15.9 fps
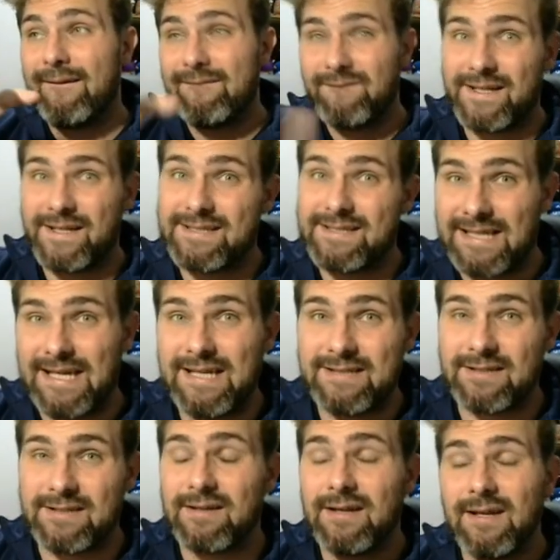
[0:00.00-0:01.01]
this
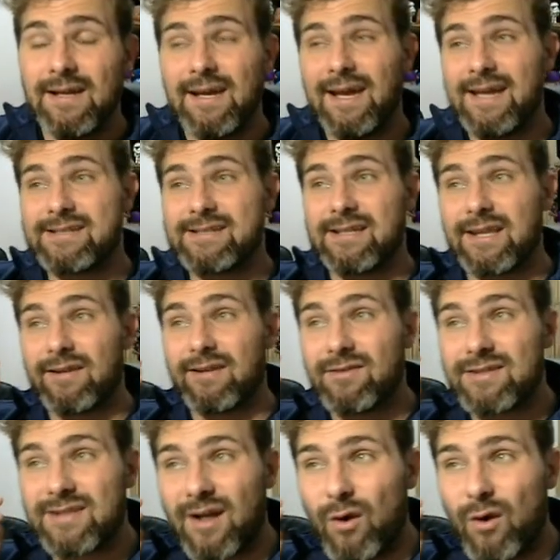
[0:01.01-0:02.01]
season, is that there's